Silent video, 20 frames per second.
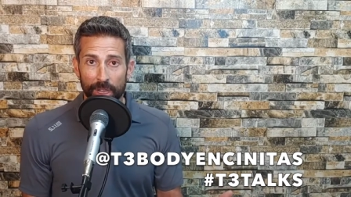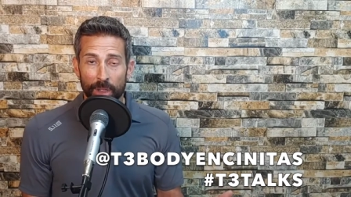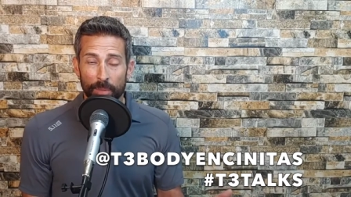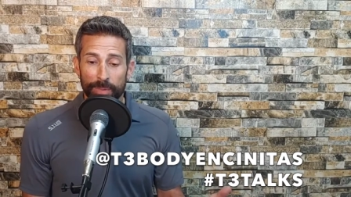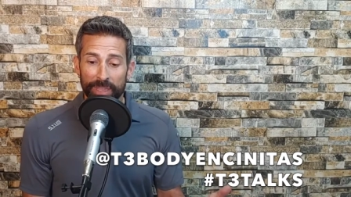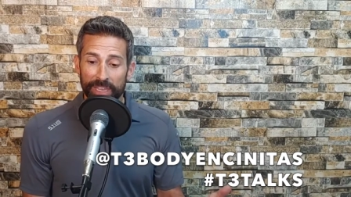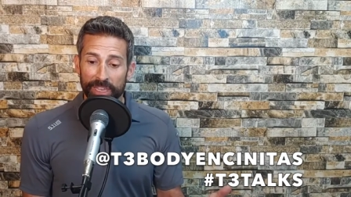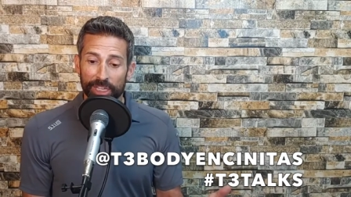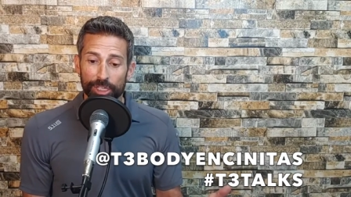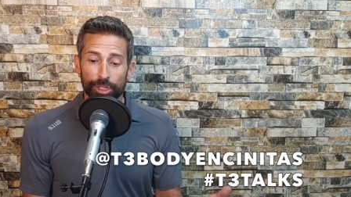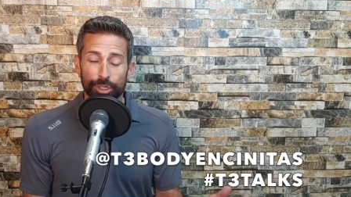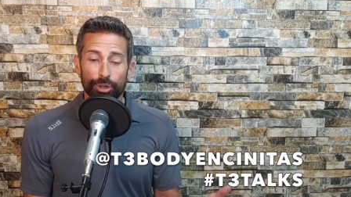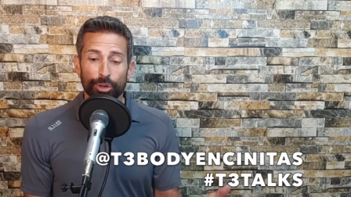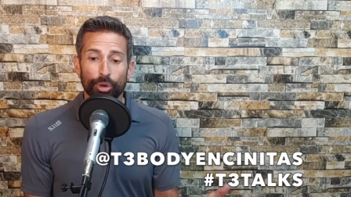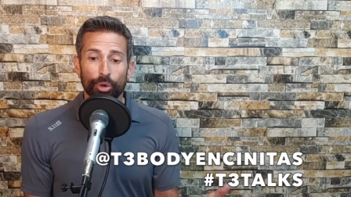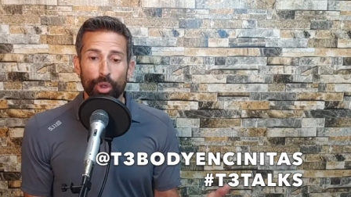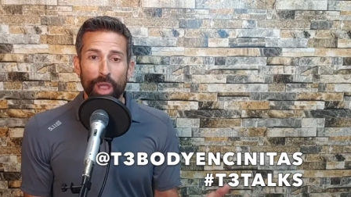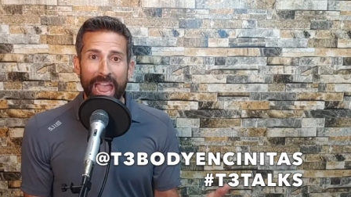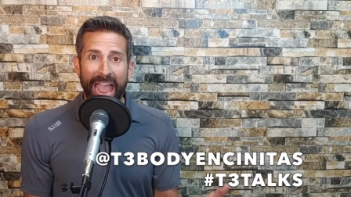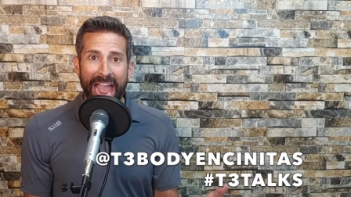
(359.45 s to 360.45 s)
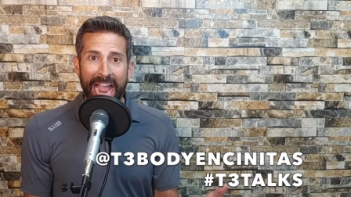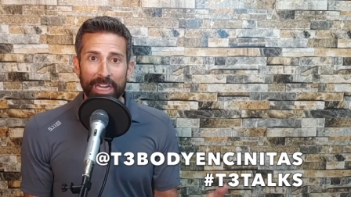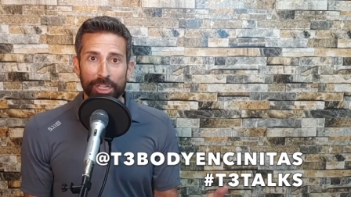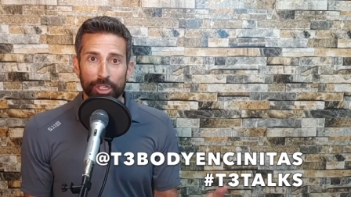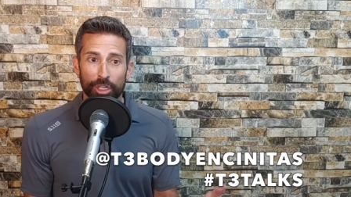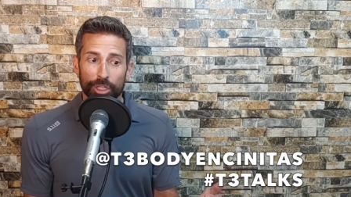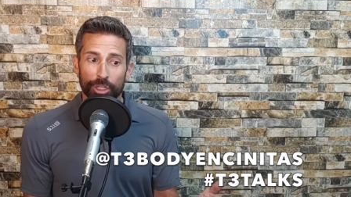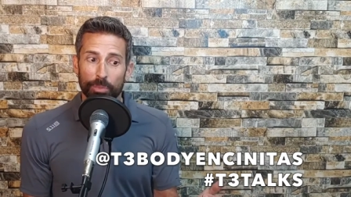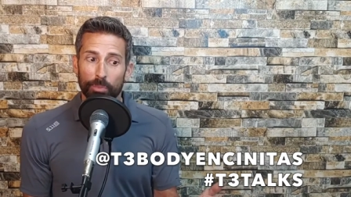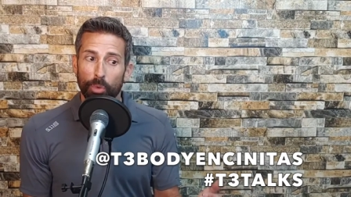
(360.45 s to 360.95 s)
because you're
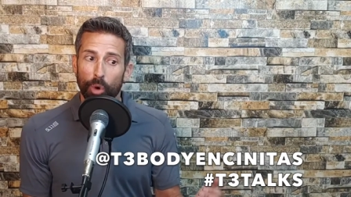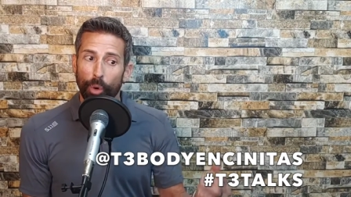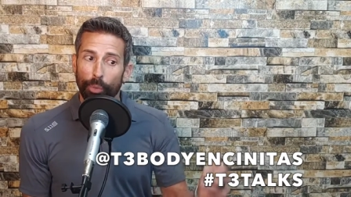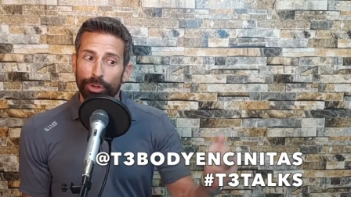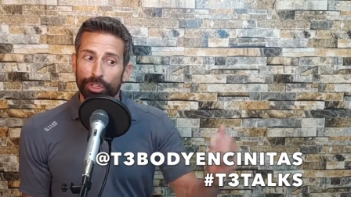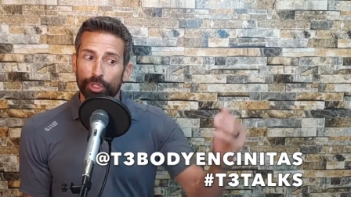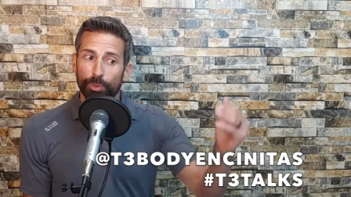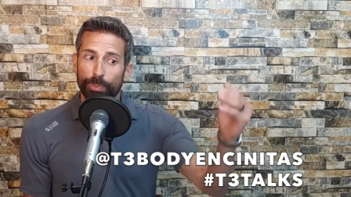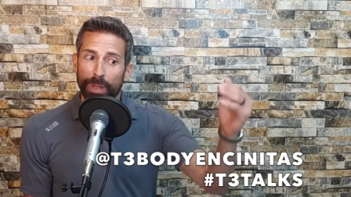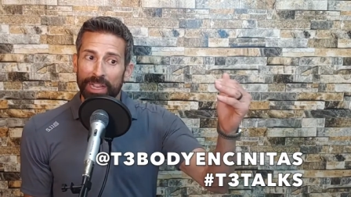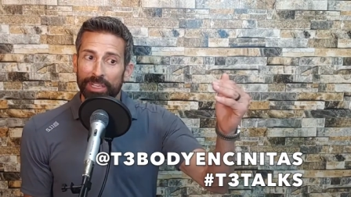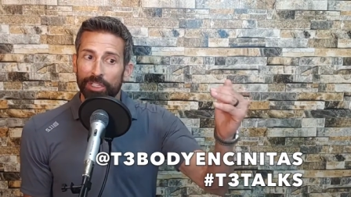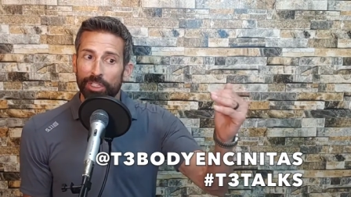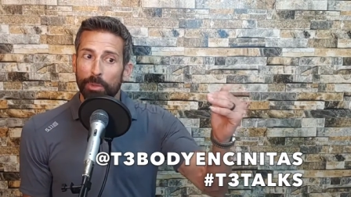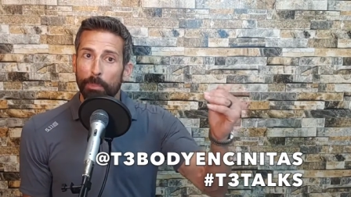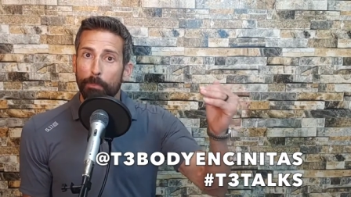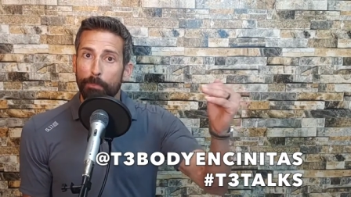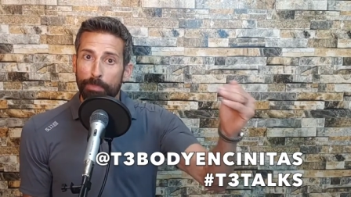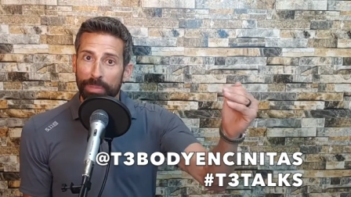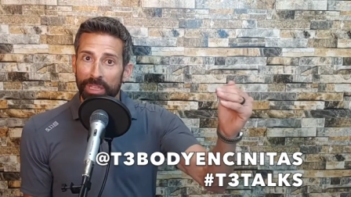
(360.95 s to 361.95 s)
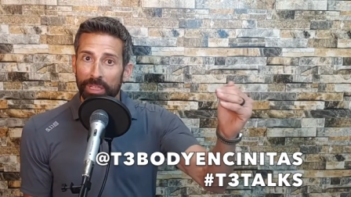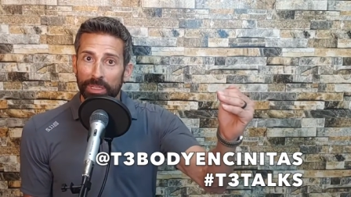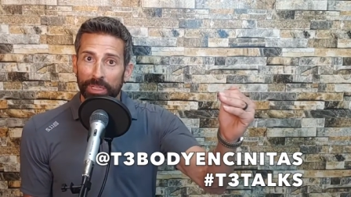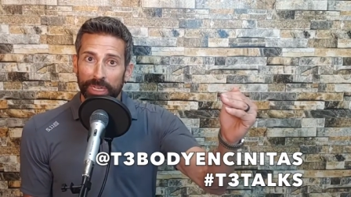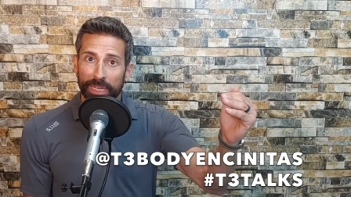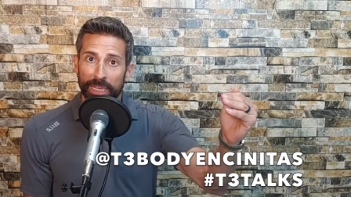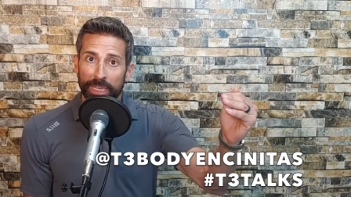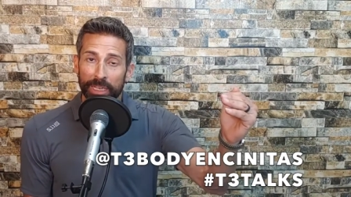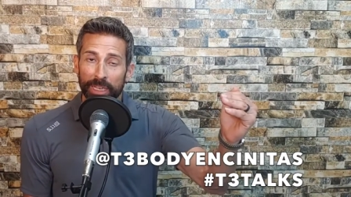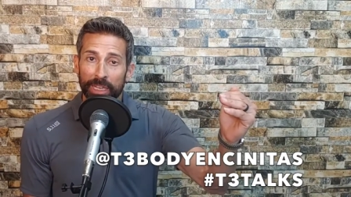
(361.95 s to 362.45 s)
actually, the more
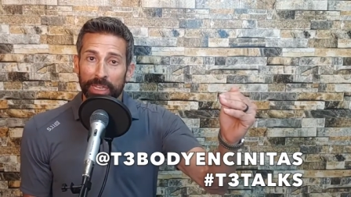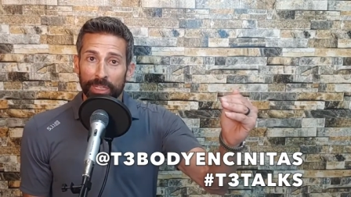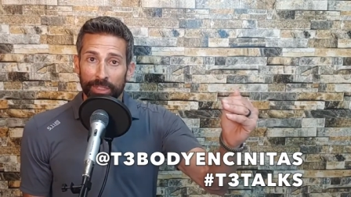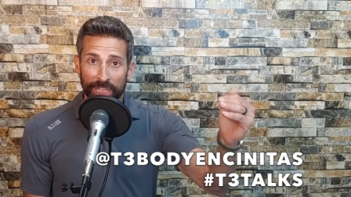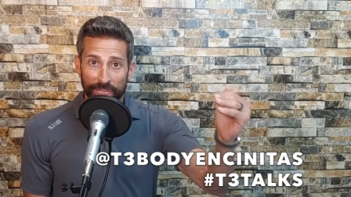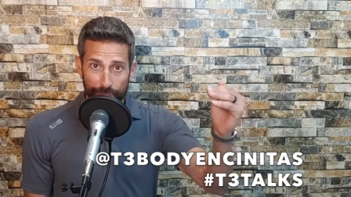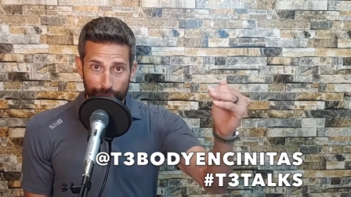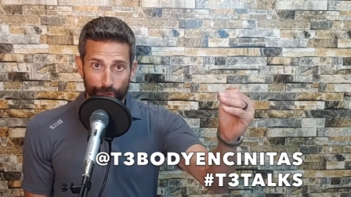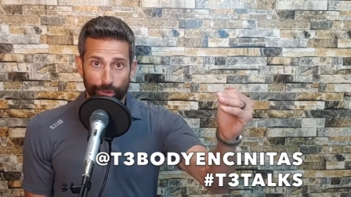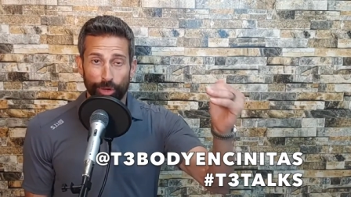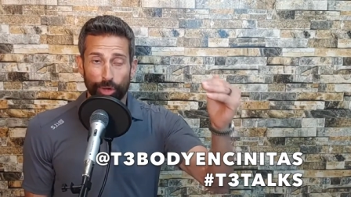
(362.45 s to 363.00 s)
responsibility that you're